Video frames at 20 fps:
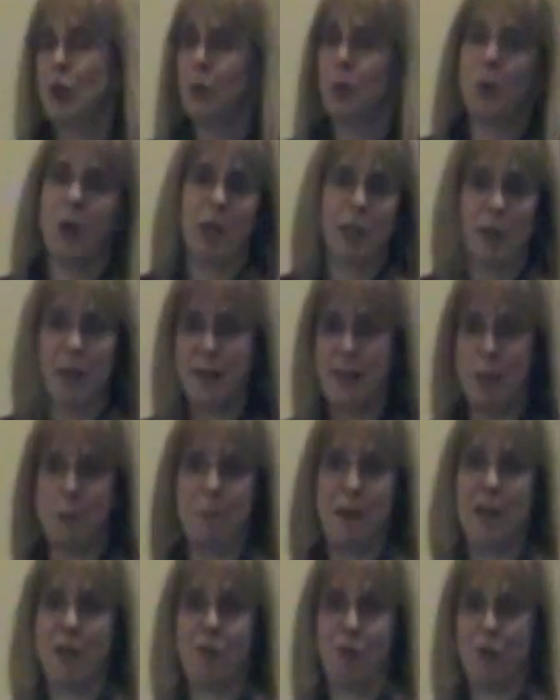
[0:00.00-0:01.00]
you are not the
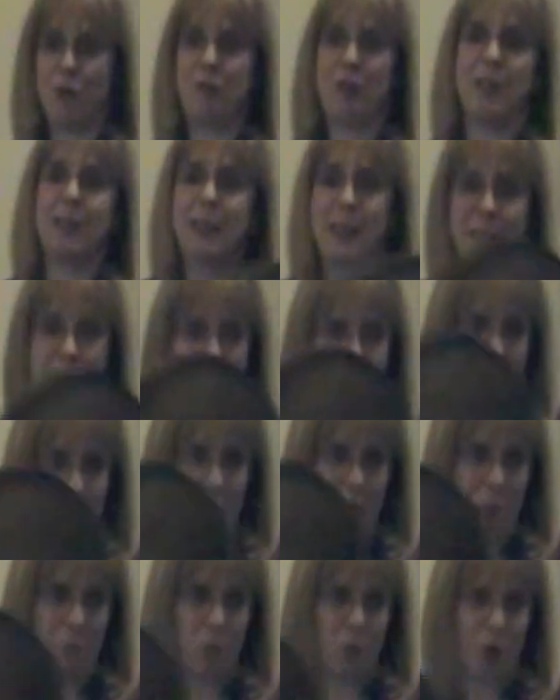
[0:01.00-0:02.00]
master of anything
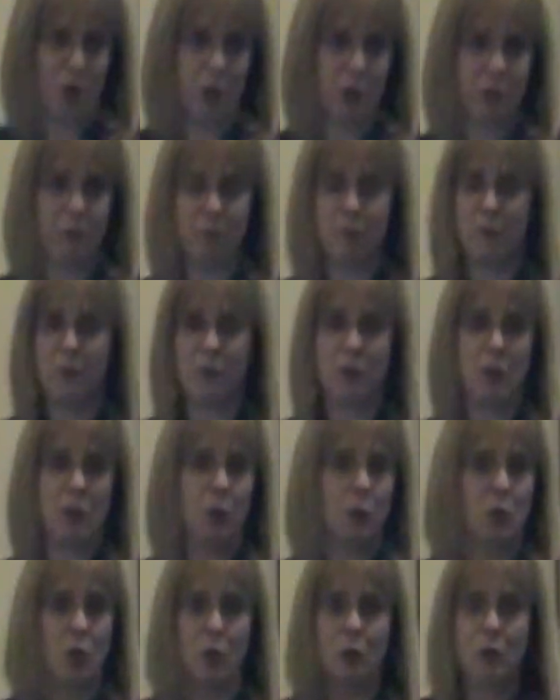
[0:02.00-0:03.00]
anymore.
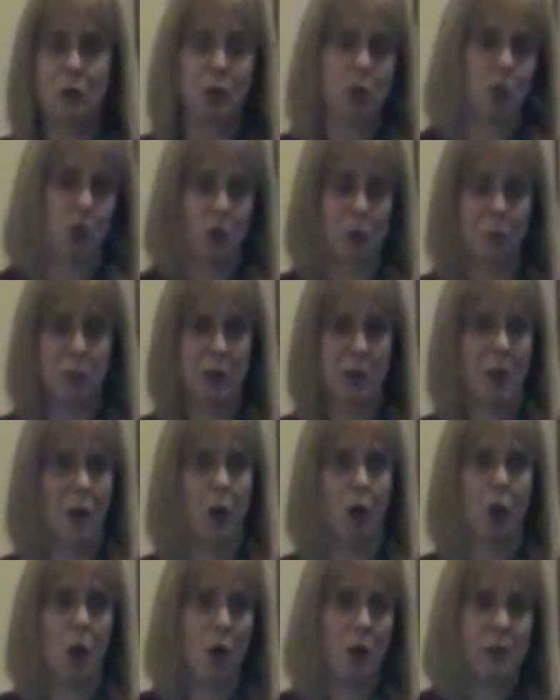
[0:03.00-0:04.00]
You don't determine
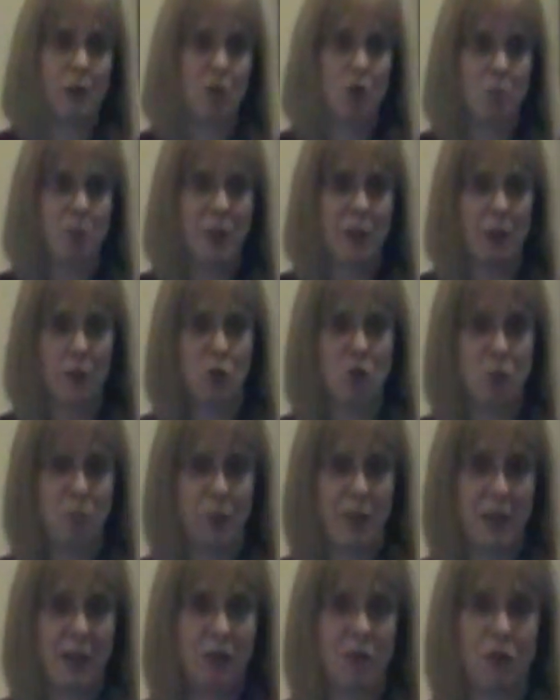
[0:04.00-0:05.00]
how long the speaker
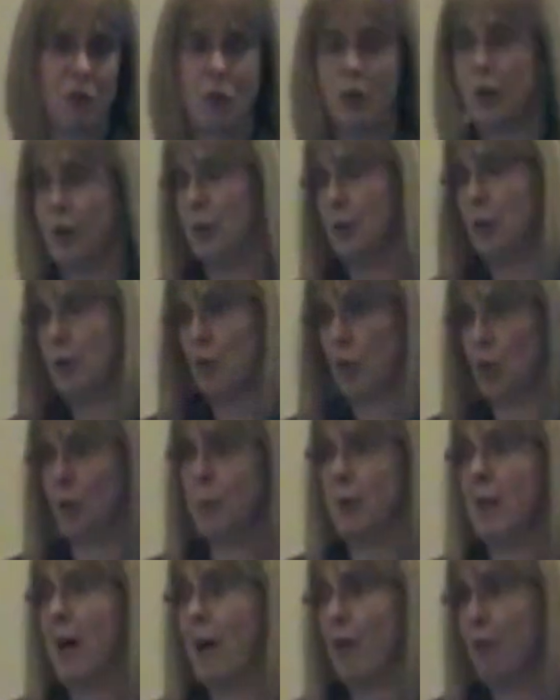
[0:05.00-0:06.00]
speaks. You don't
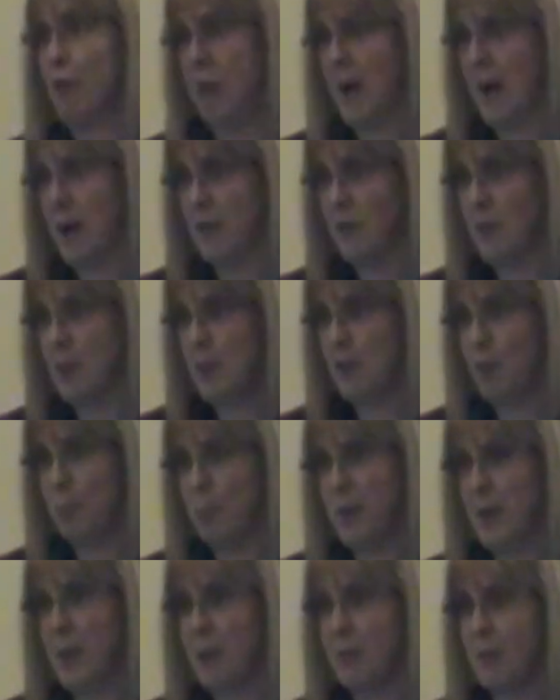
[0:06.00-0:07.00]
determine how fast he
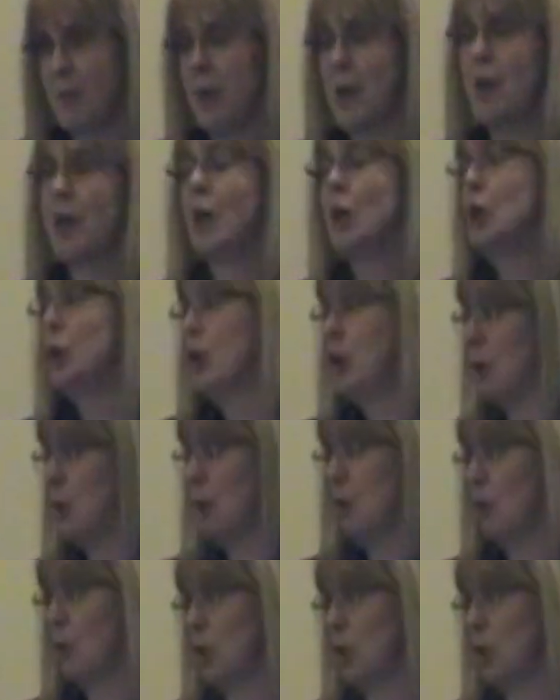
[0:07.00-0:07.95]
speaks. You don't